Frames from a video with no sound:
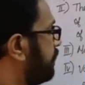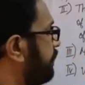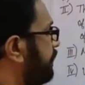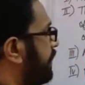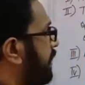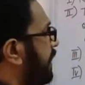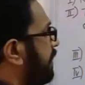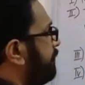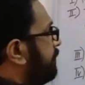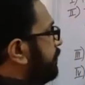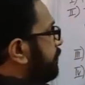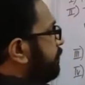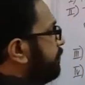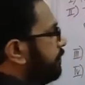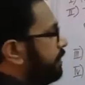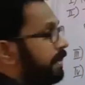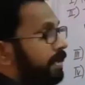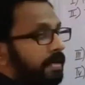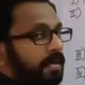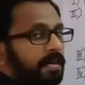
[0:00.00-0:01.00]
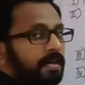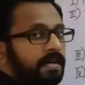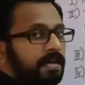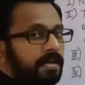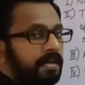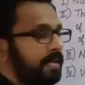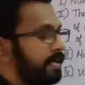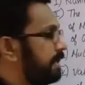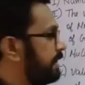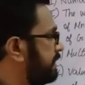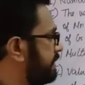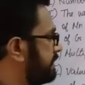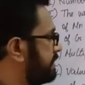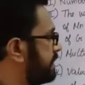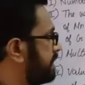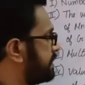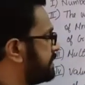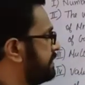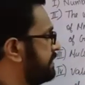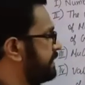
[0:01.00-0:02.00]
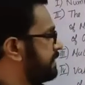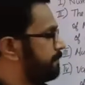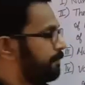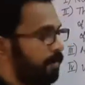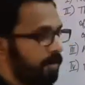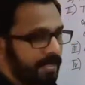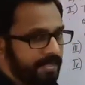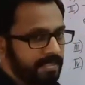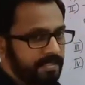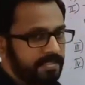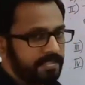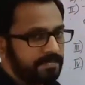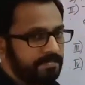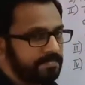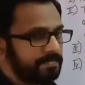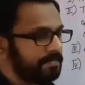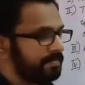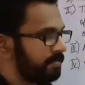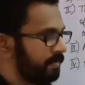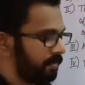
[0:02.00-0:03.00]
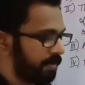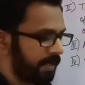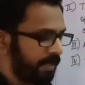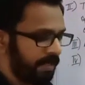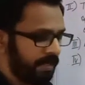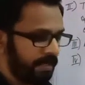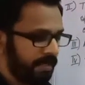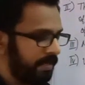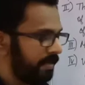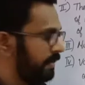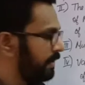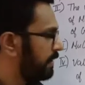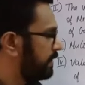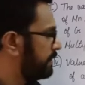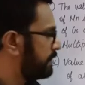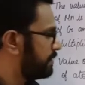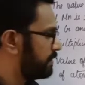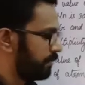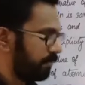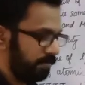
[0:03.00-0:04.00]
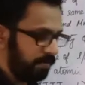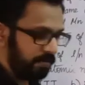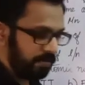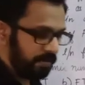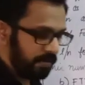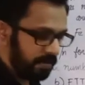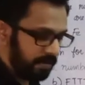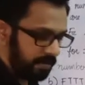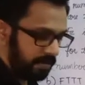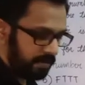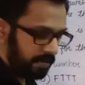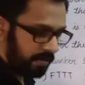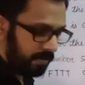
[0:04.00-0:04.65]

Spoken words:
we have to discuss these points. Okay, so